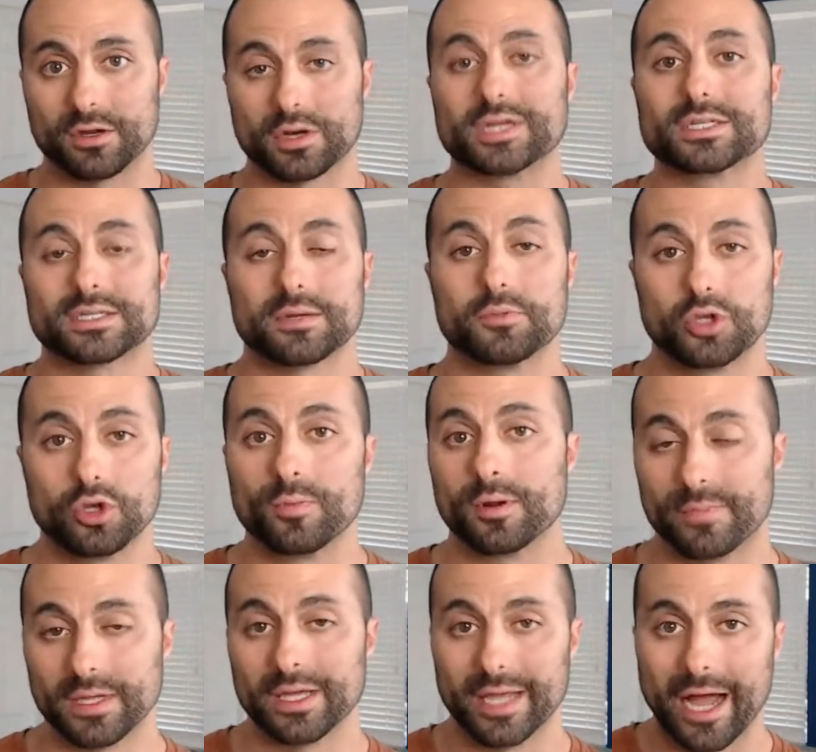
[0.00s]
there is some
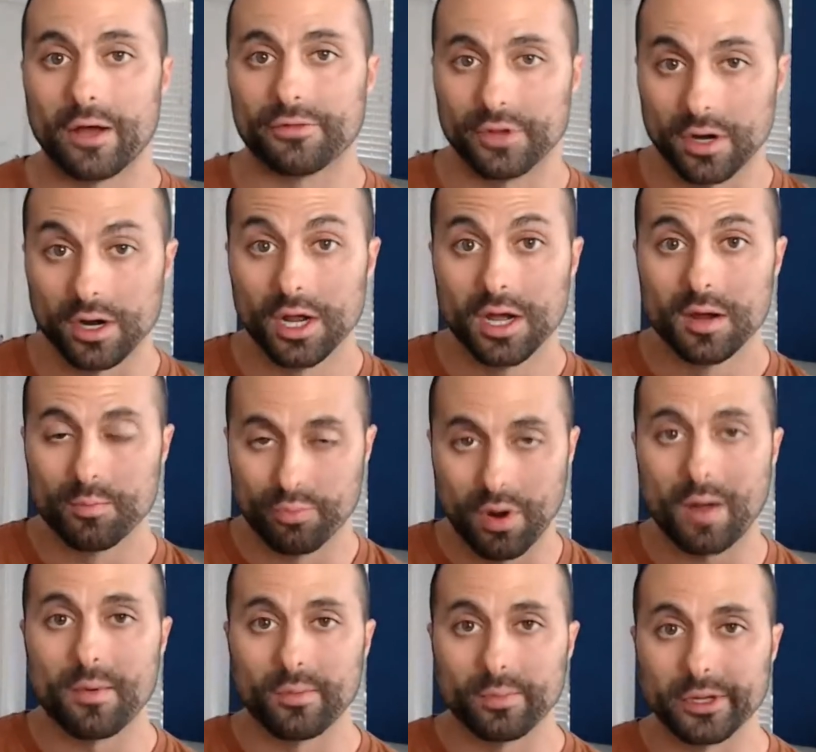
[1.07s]
human being out there
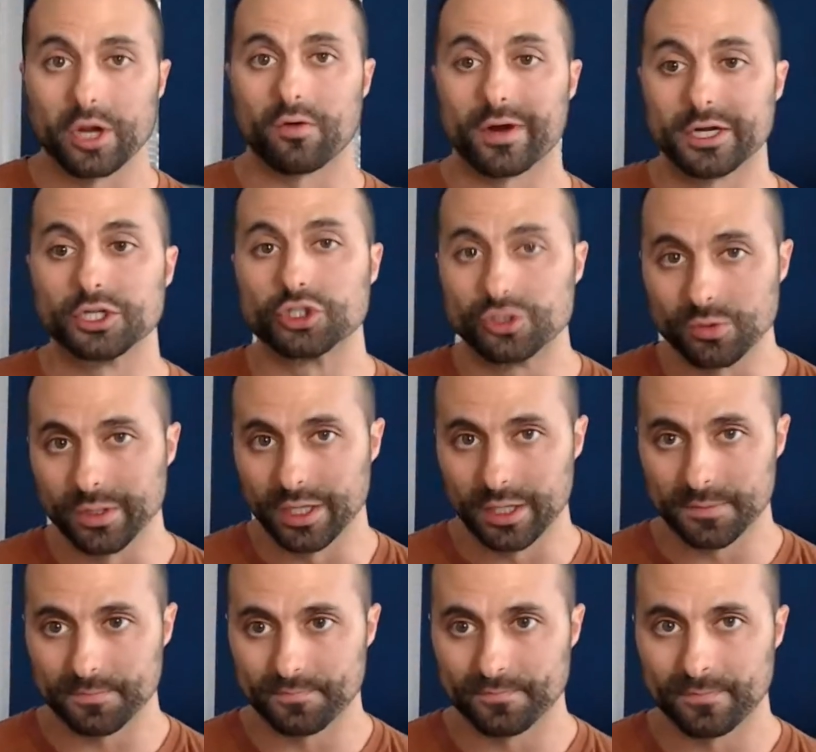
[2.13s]
probably already doing
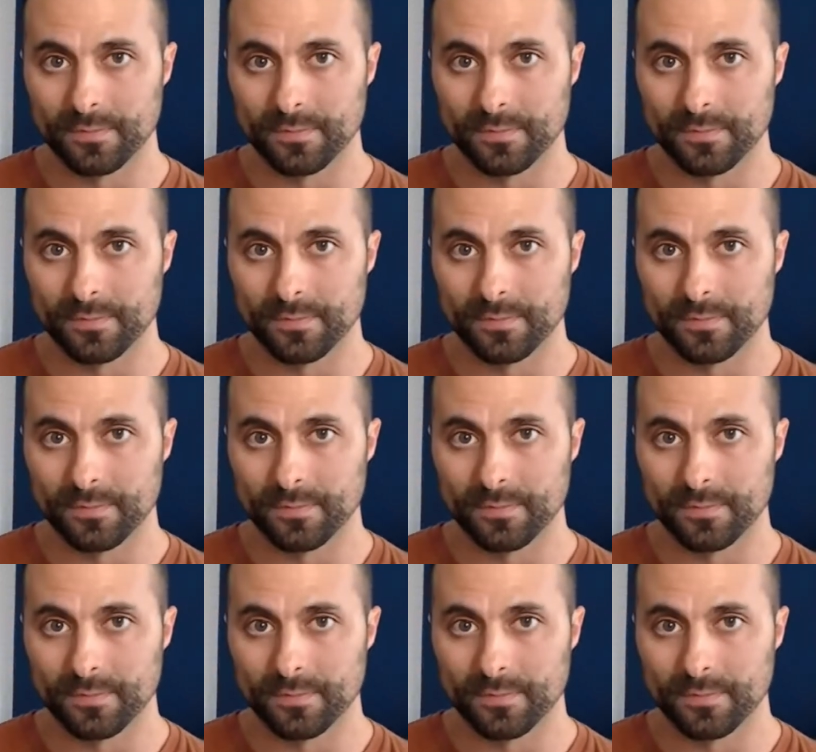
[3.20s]
it.